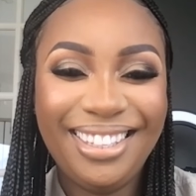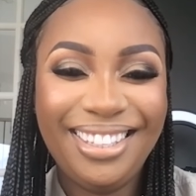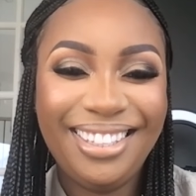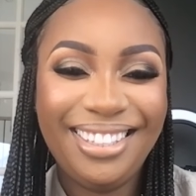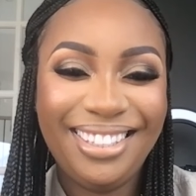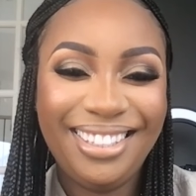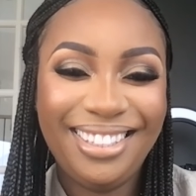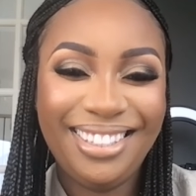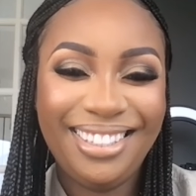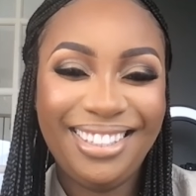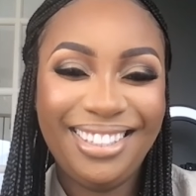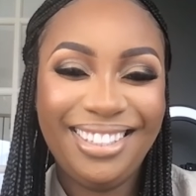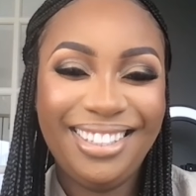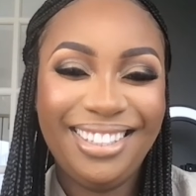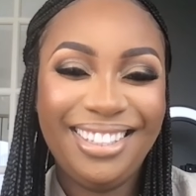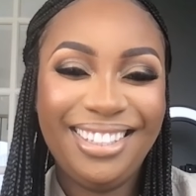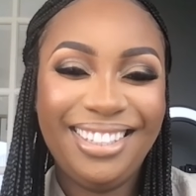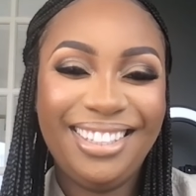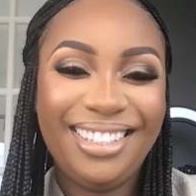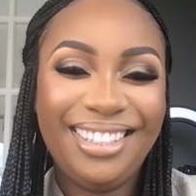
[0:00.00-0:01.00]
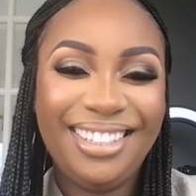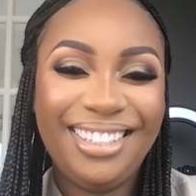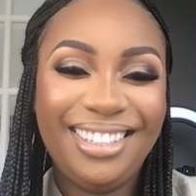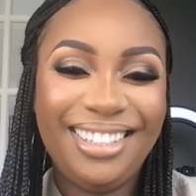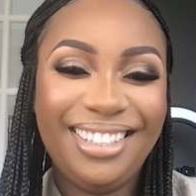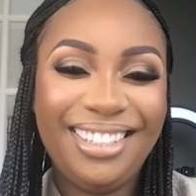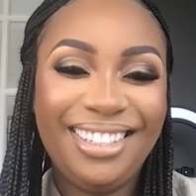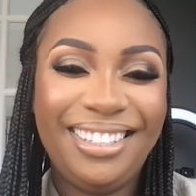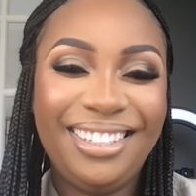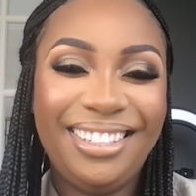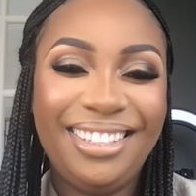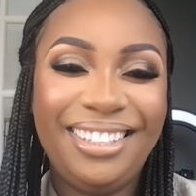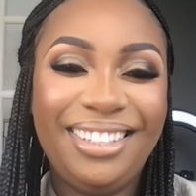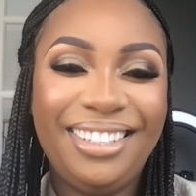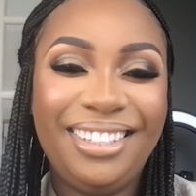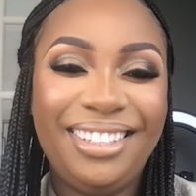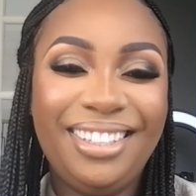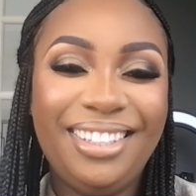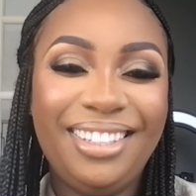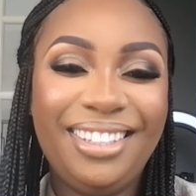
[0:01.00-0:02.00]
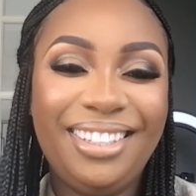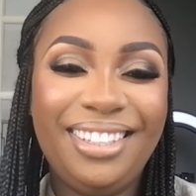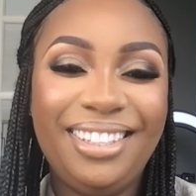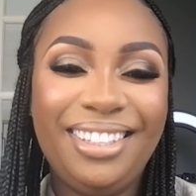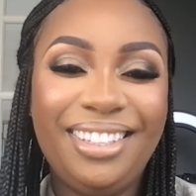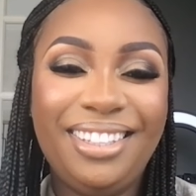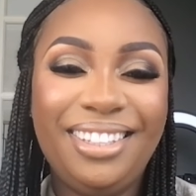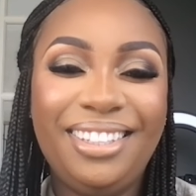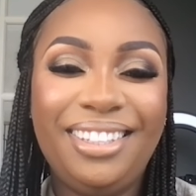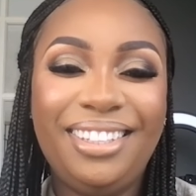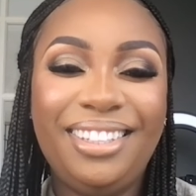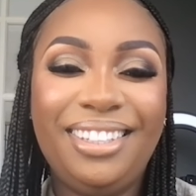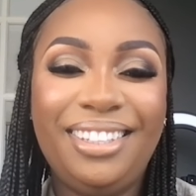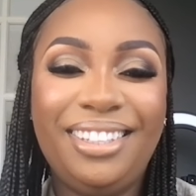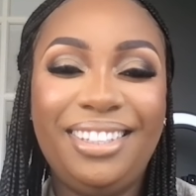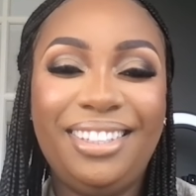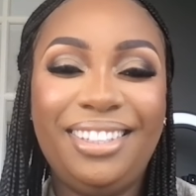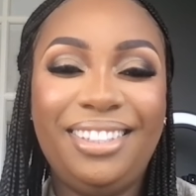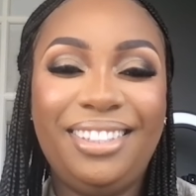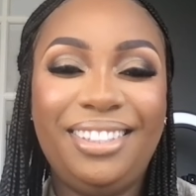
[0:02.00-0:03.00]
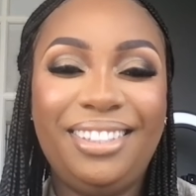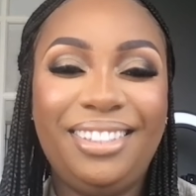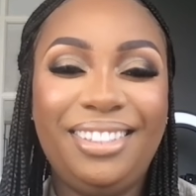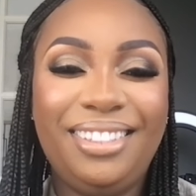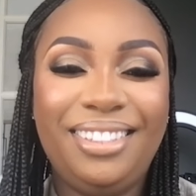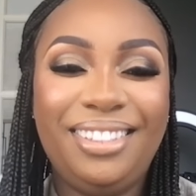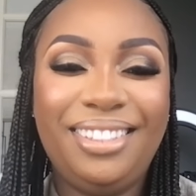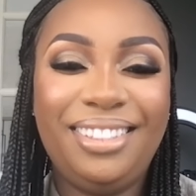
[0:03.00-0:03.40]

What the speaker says: No words are spoken by the person on screen.